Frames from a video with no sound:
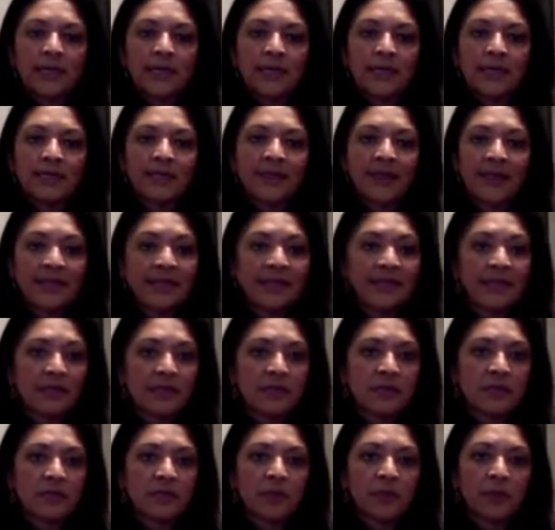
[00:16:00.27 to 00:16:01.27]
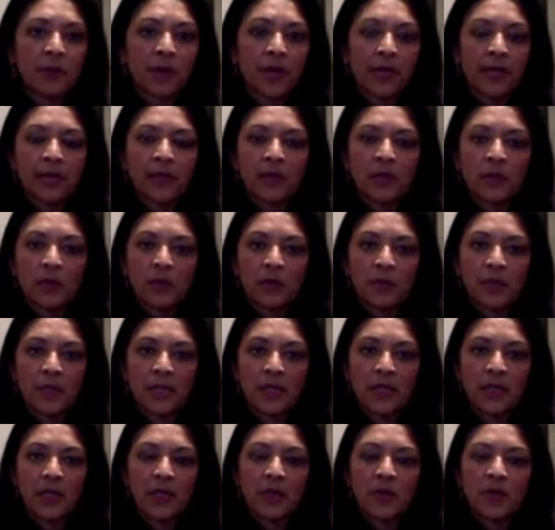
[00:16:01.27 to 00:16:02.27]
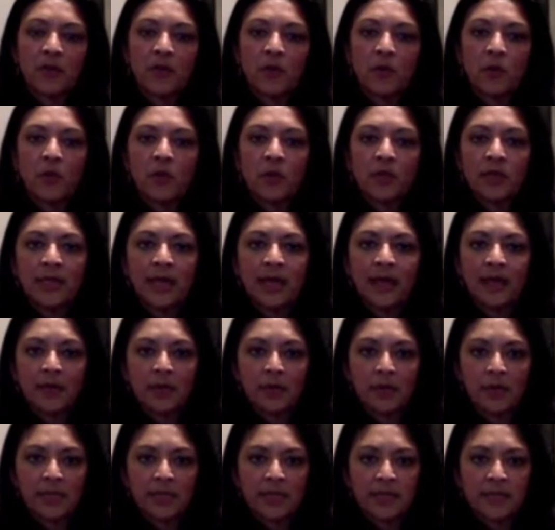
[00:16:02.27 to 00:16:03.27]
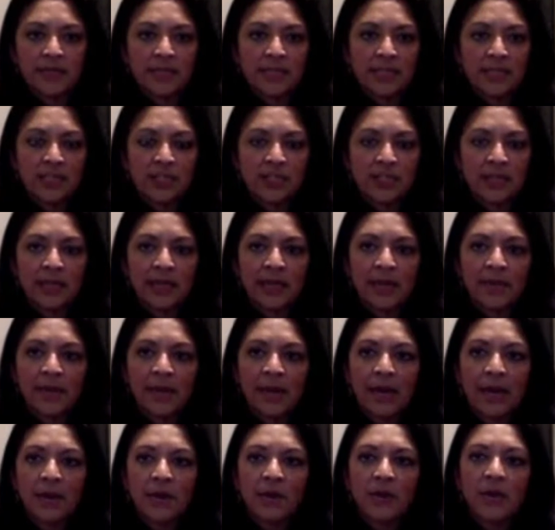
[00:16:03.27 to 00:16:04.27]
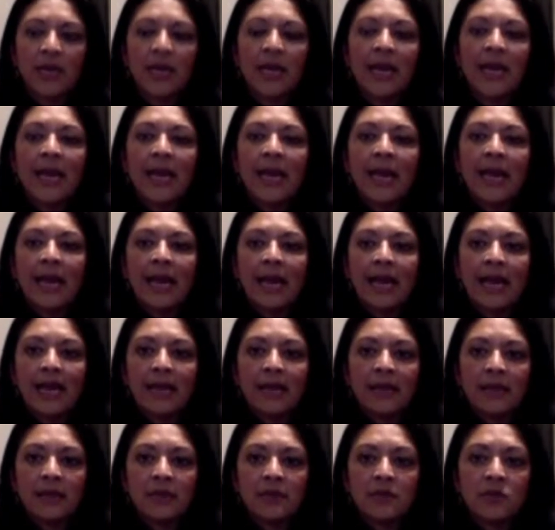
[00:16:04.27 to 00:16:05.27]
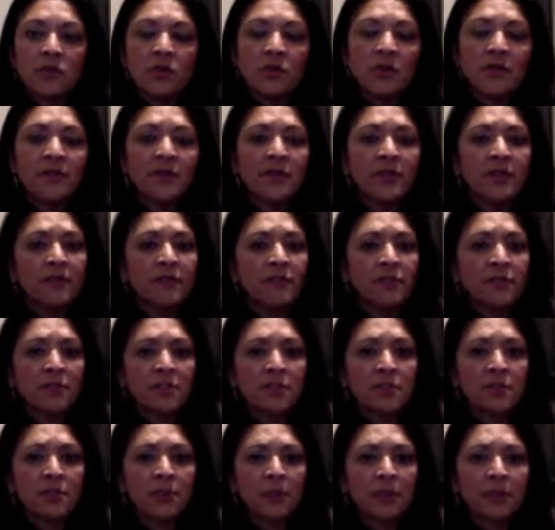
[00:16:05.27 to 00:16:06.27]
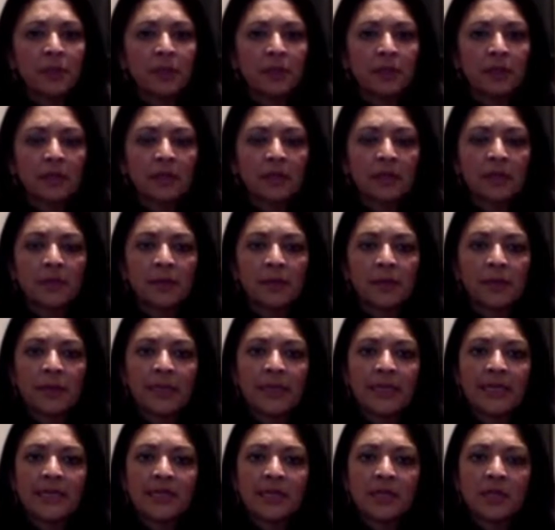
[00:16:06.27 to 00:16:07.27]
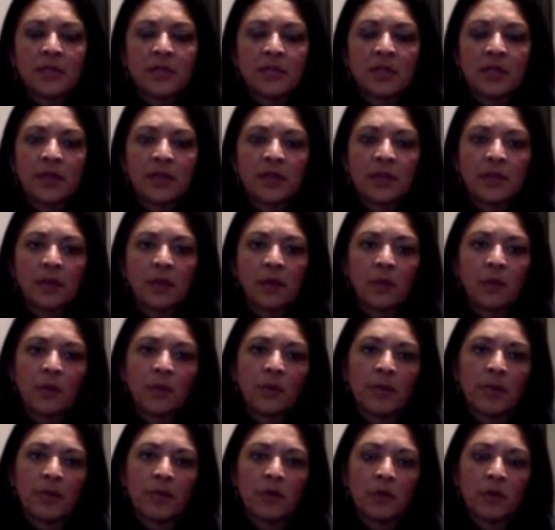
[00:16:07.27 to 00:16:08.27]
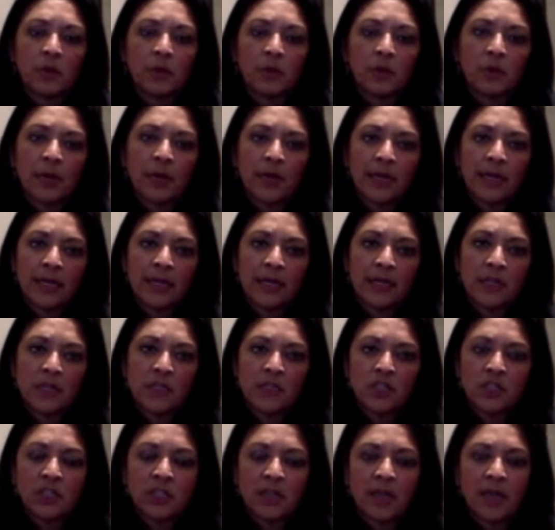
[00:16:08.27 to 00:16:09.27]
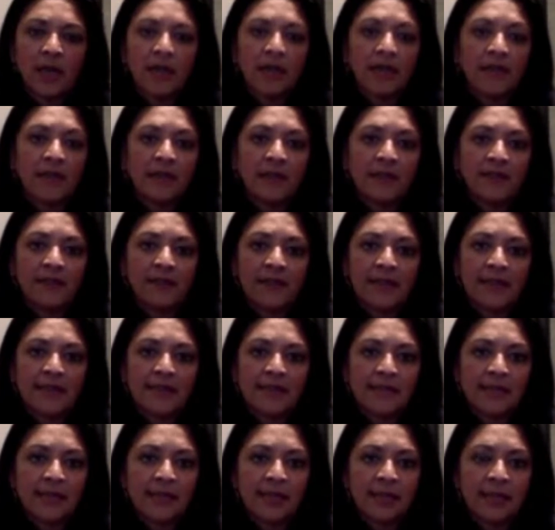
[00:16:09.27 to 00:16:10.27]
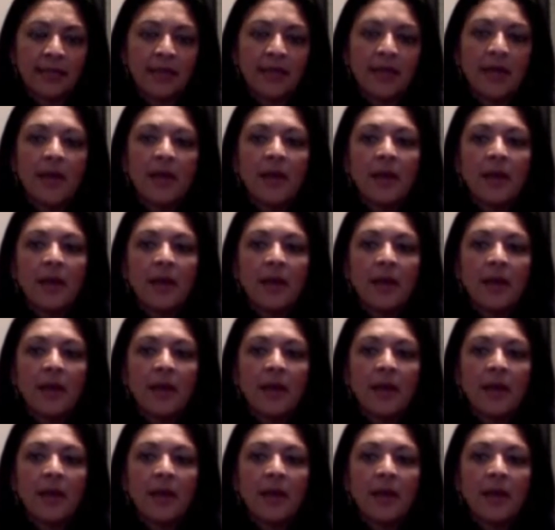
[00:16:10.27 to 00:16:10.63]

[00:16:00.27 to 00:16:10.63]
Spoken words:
is vaccines for pregnant women. The World Health Organization came out and sort of confused people a little bit because they were talking about women who are pregnant should not get the vaccine.